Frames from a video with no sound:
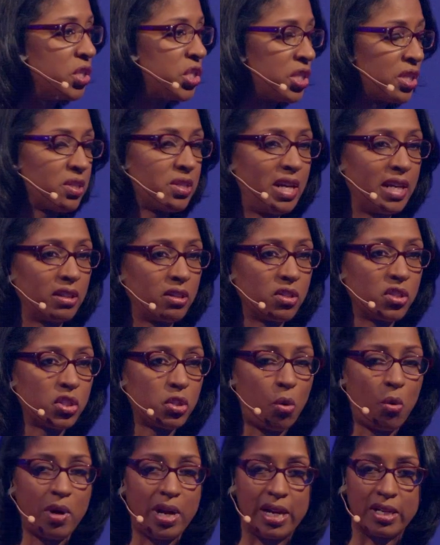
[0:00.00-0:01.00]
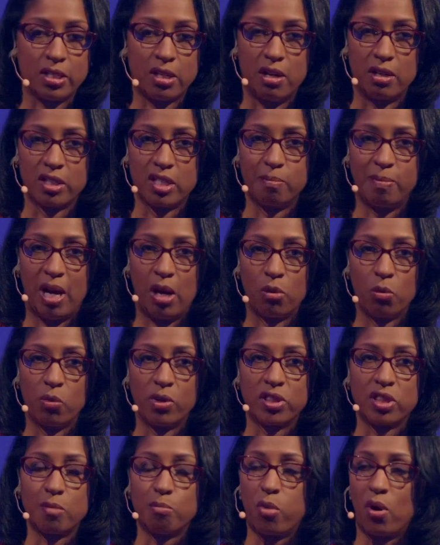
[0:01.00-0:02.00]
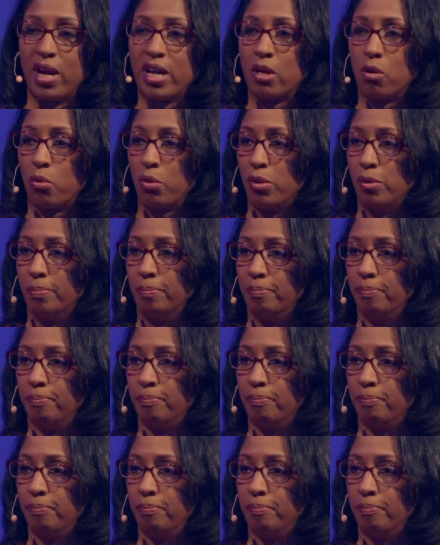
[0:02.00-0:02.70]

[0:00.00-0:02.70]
is just like the story I talked about with the break room.